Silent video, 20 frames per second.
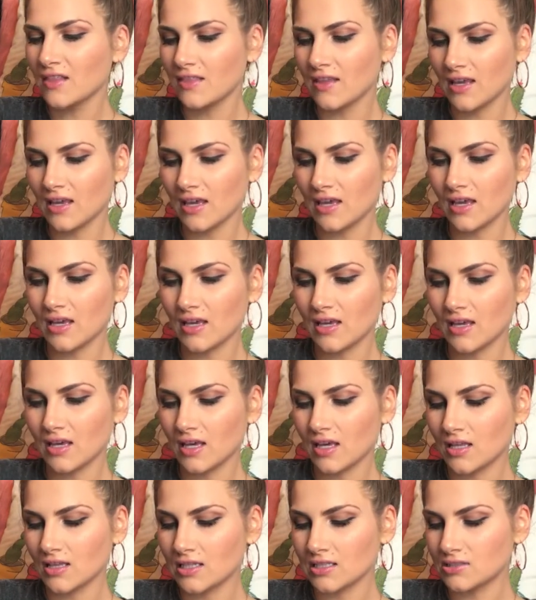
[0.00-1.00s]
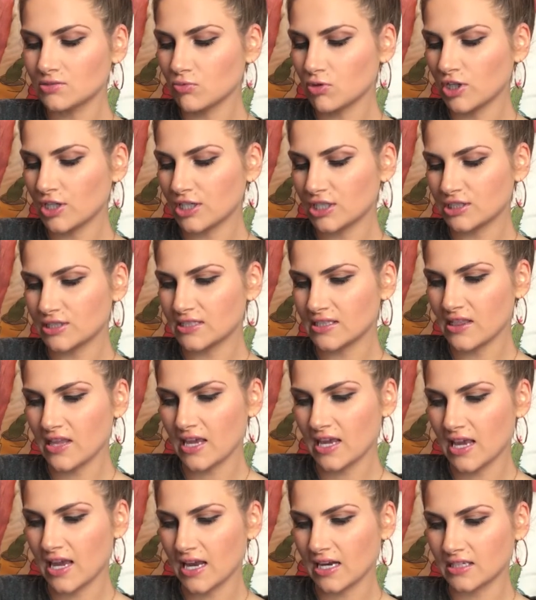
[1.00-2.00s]
The This one is
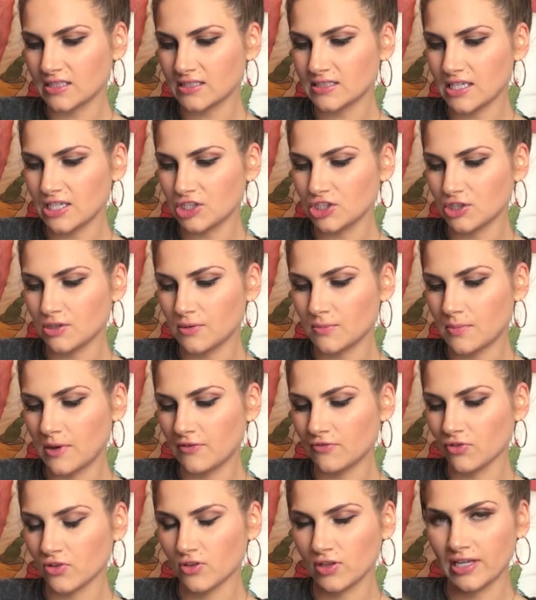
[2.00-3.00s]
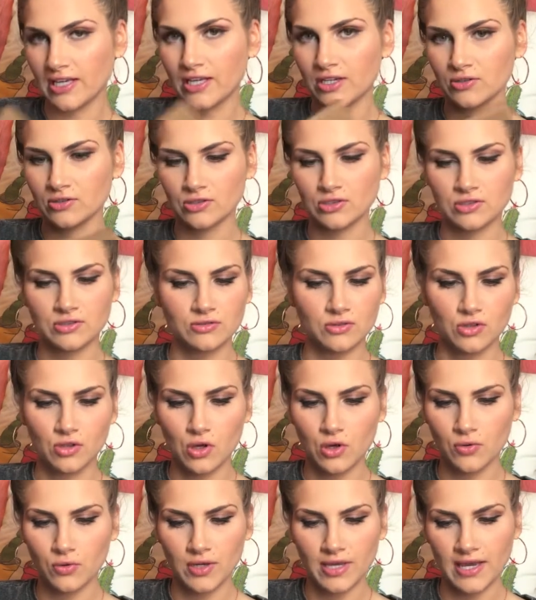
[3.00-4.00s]
the Anastasia Beverly Hills
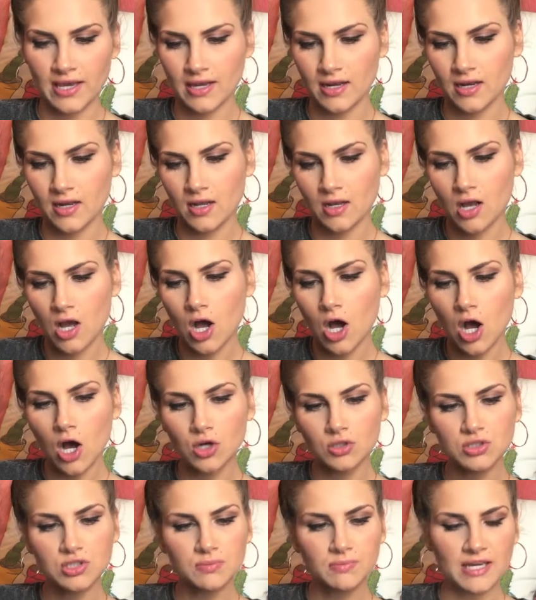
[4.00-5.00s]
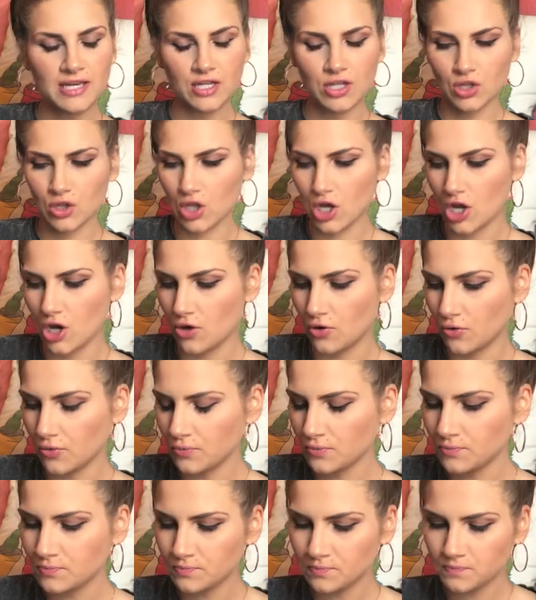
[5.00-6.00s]
Glow Kit Ultimate Glow.